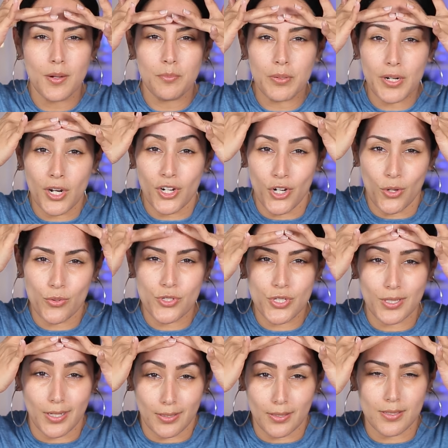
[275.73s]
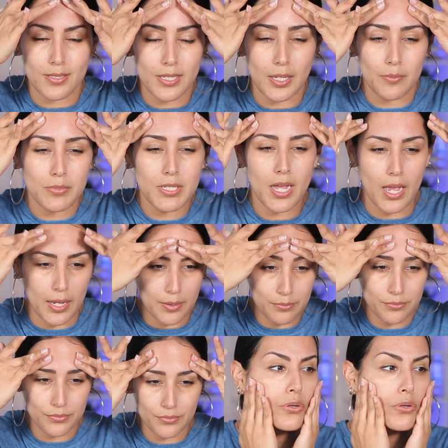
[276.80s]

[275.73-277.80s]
but a lotion at the same time.